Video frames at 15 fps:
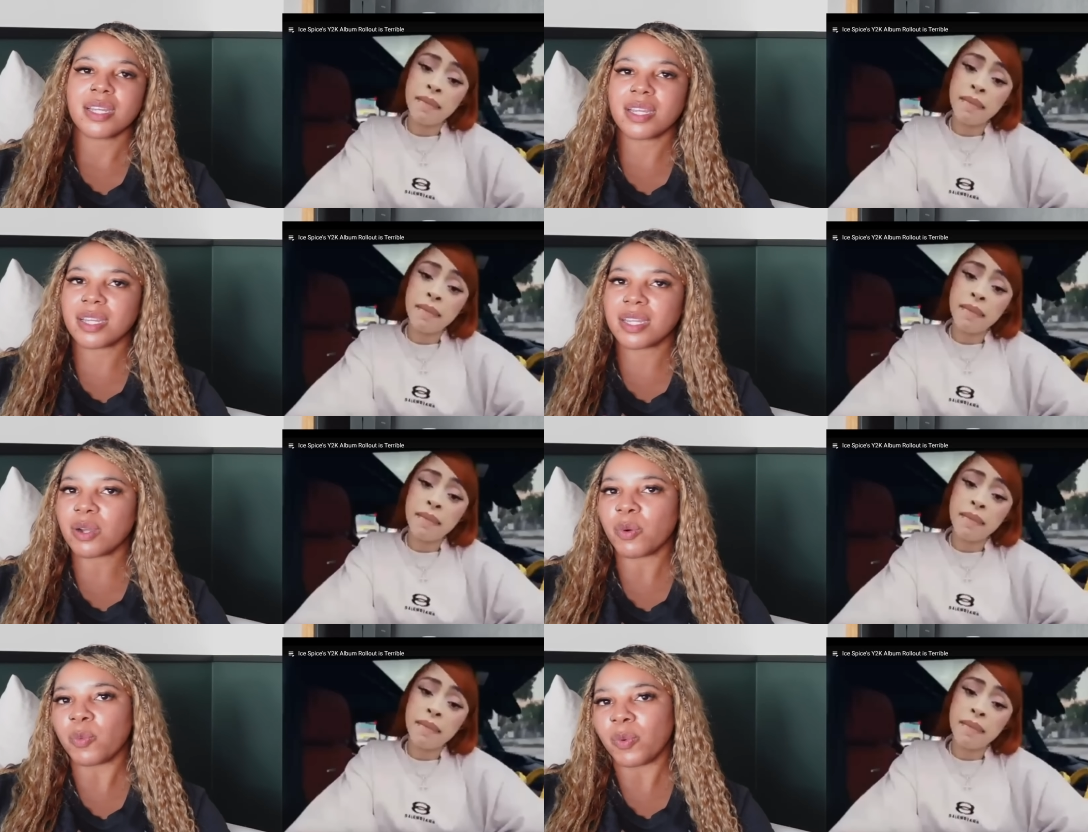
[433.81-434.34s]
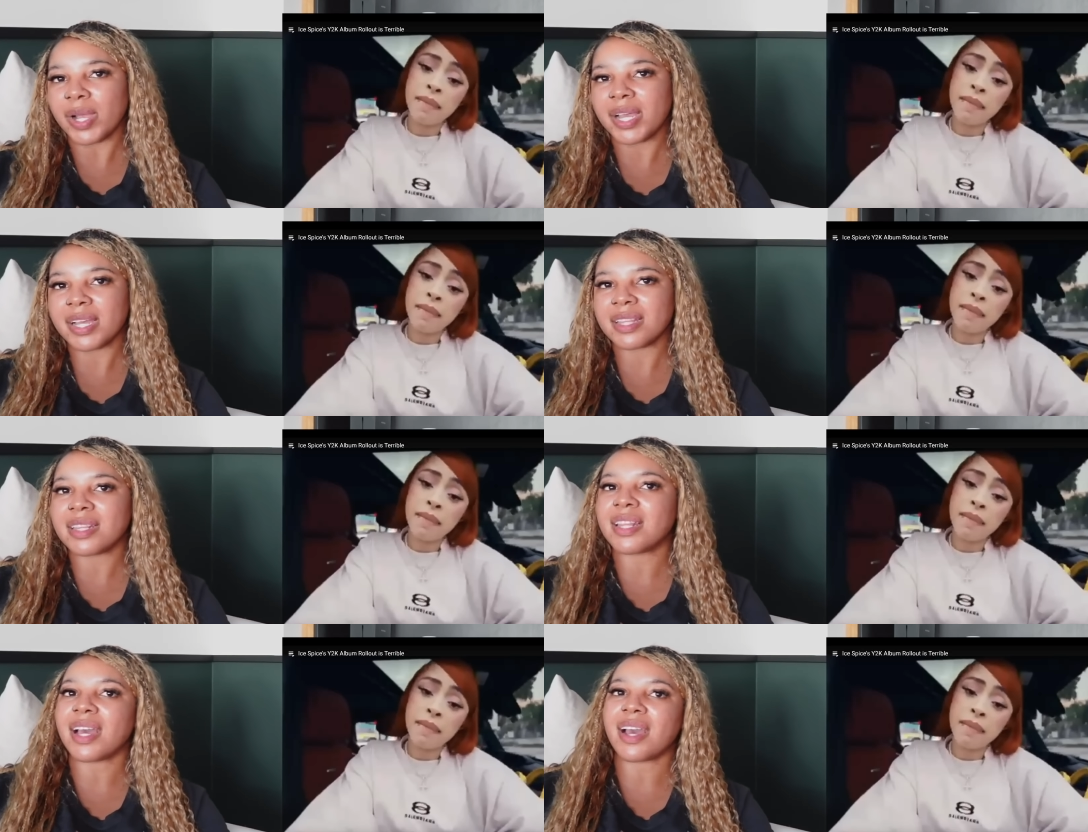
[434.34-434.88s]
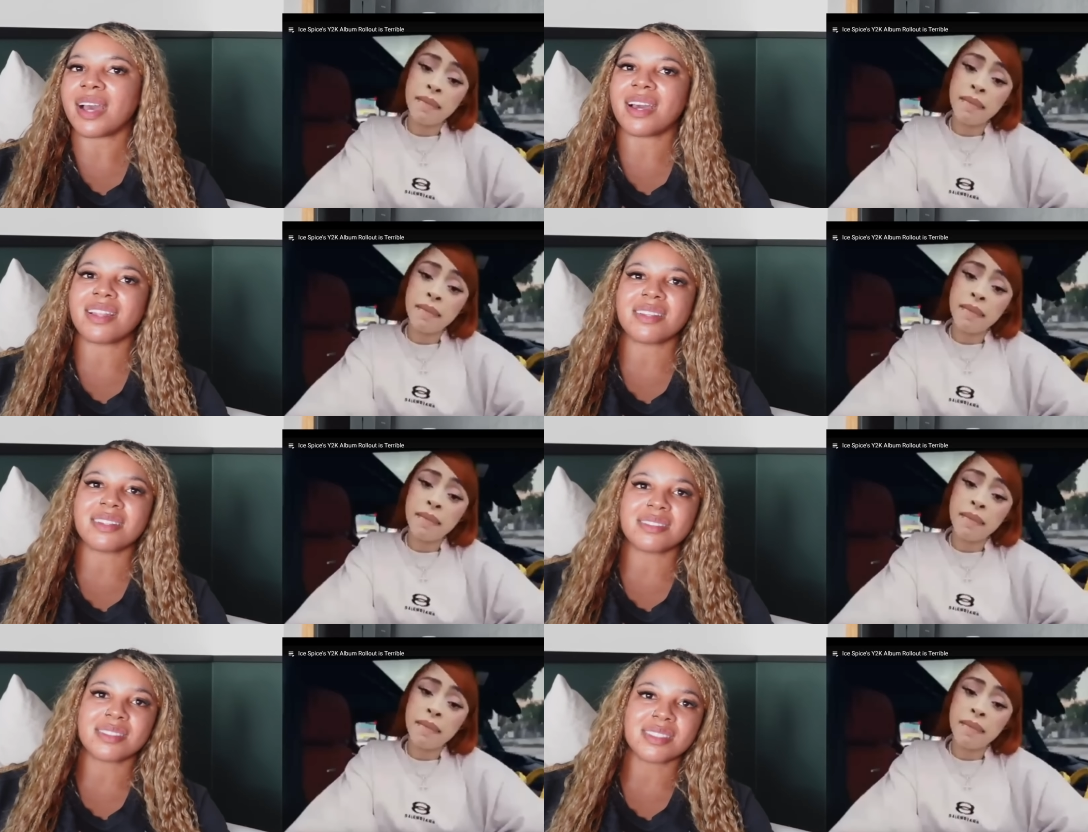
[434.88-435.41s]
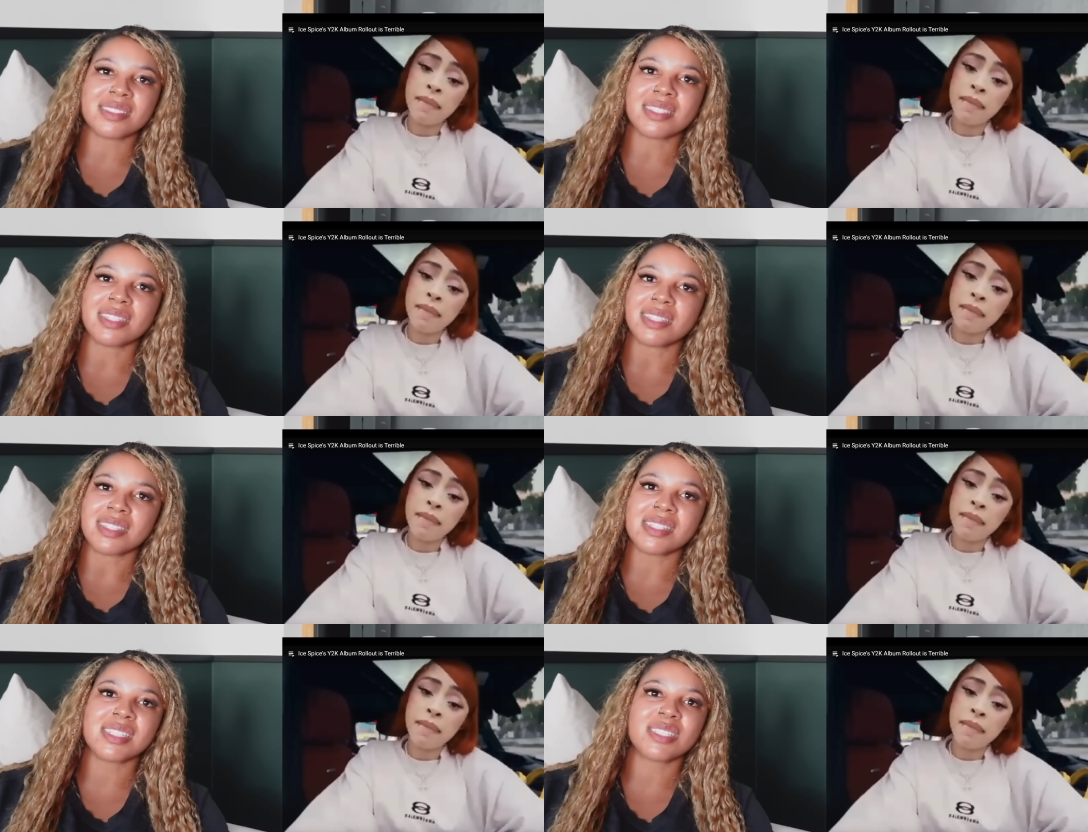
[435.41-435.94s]
Speaker 1: in a way that just
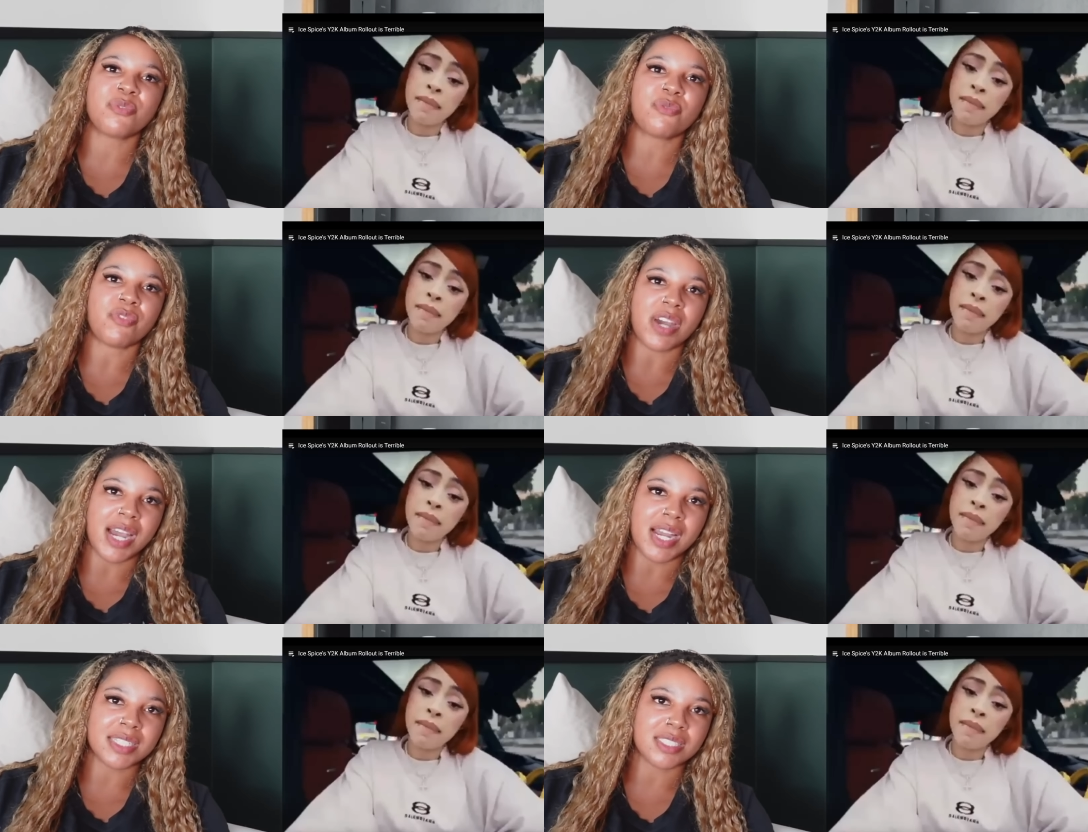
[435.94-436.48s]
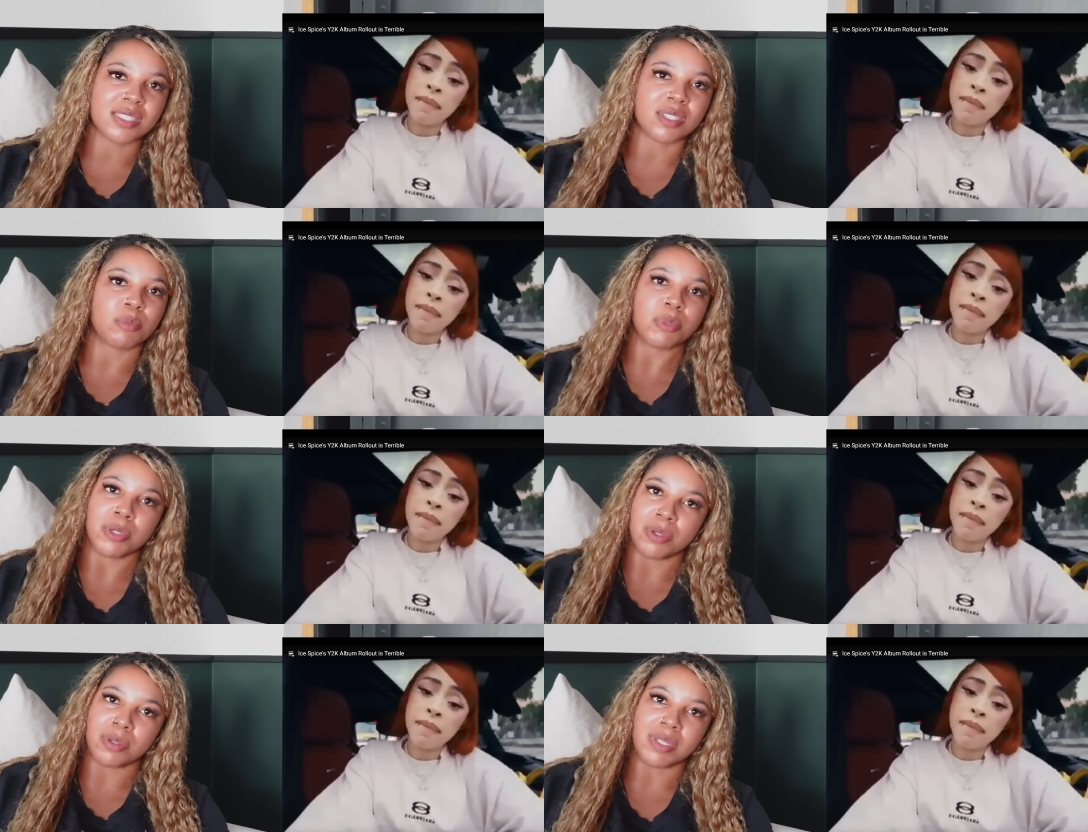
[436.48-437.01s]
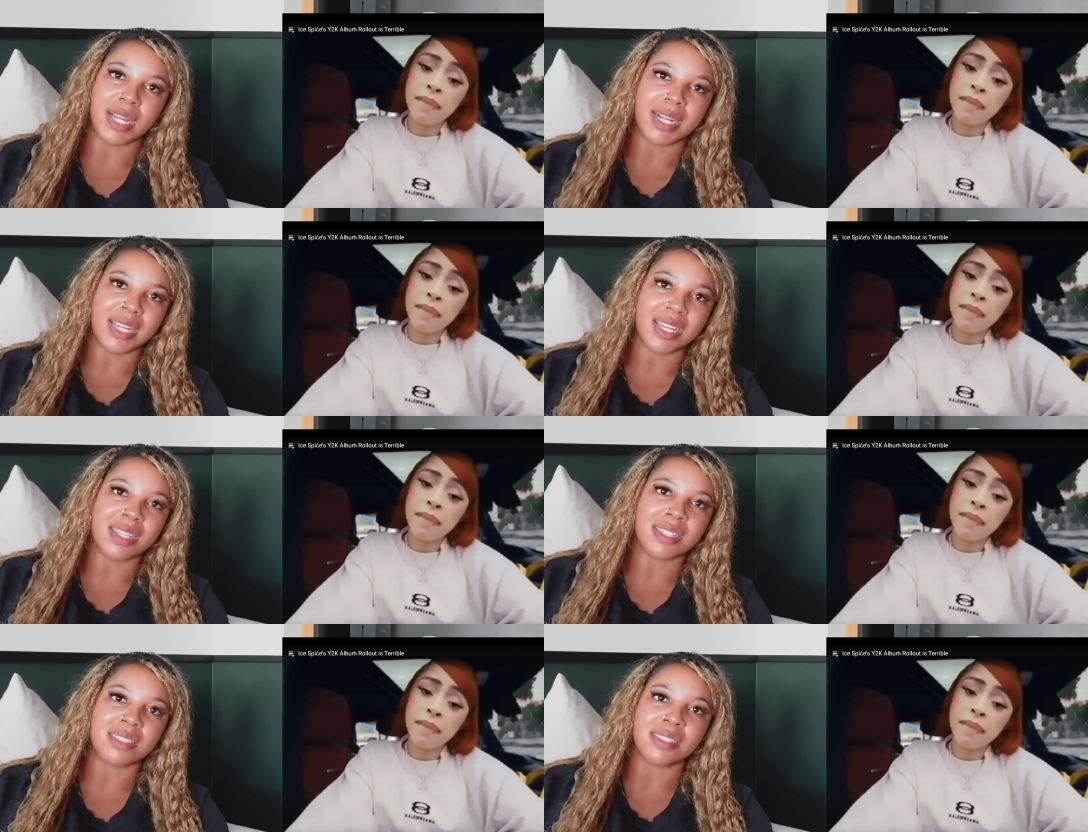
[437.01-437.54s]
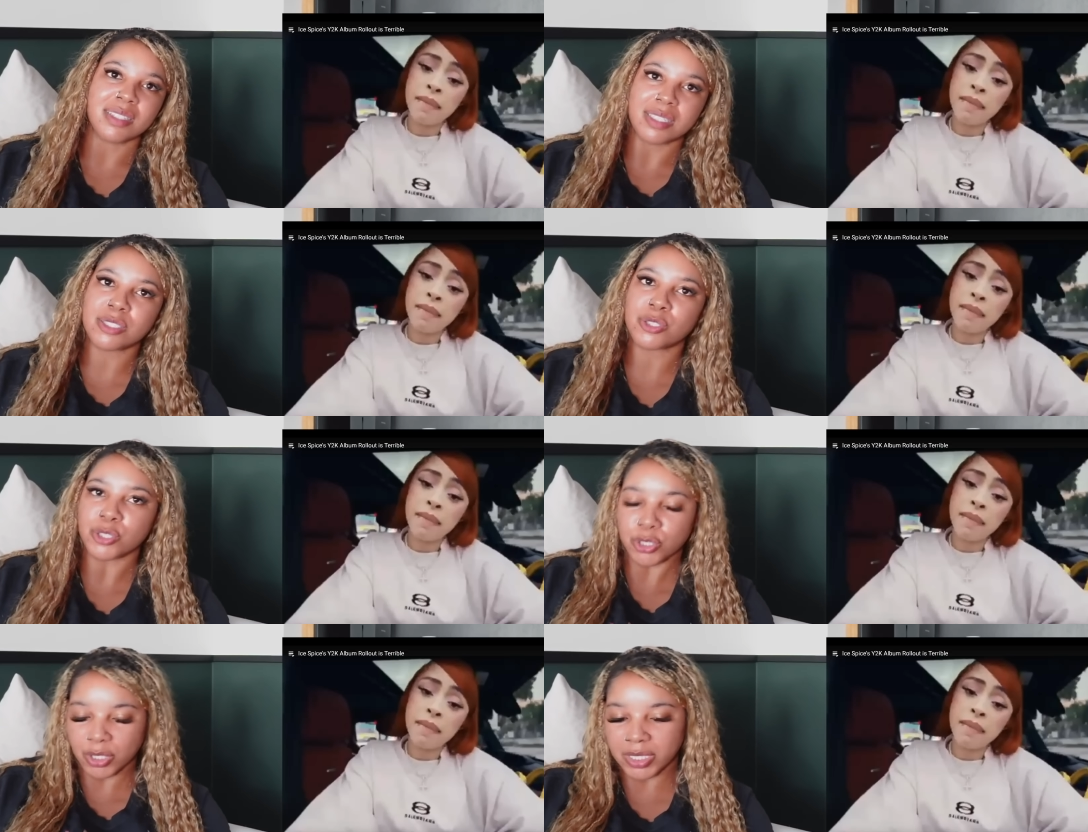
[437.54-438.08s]
looks fashionable, like it
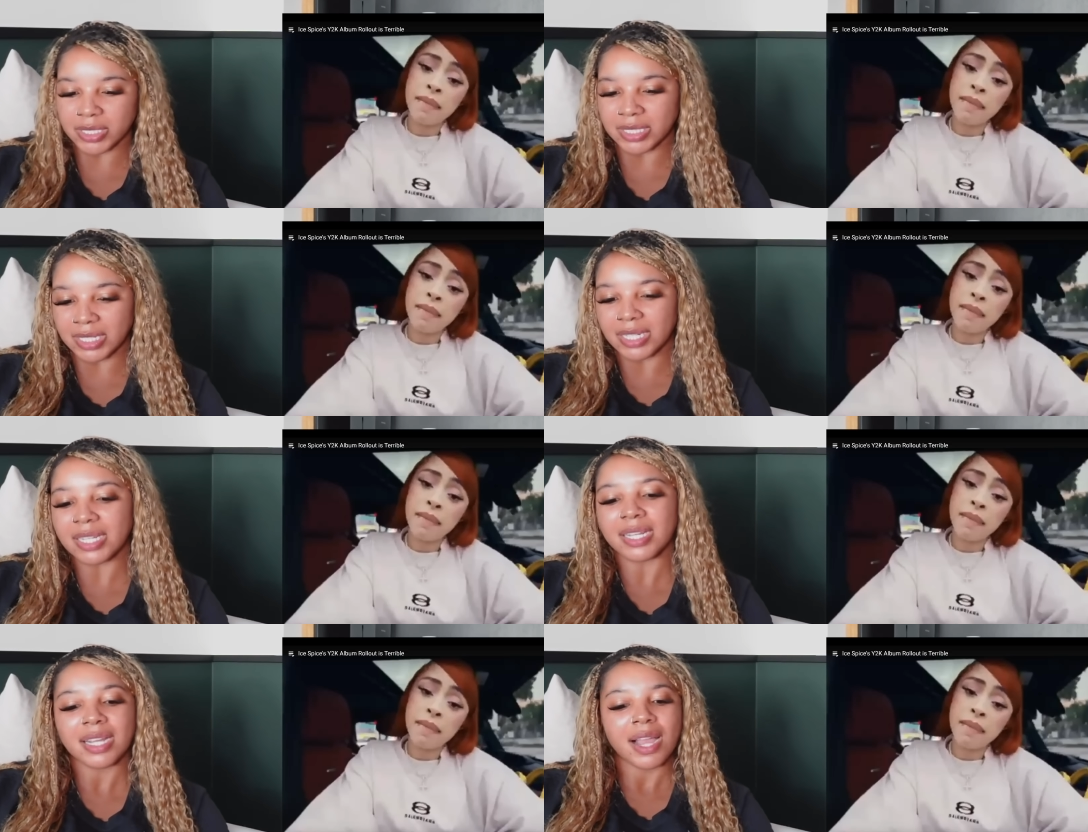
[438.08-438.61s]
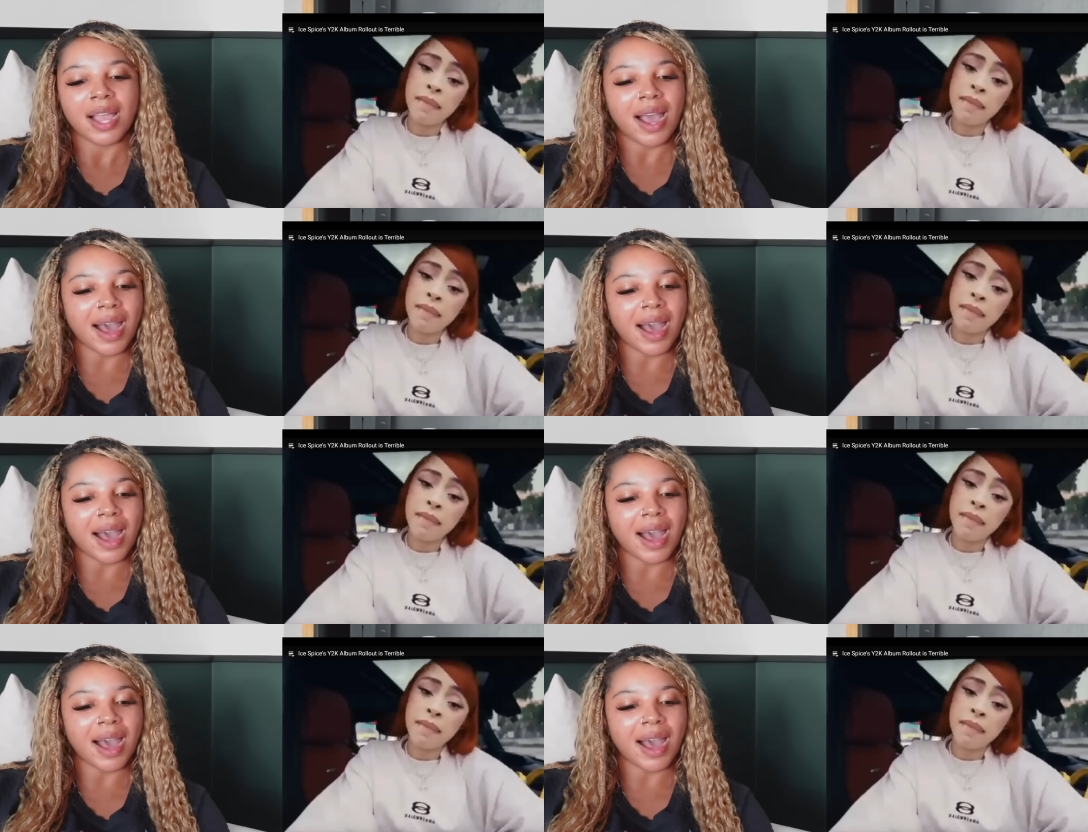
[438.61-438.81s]
looks trendy.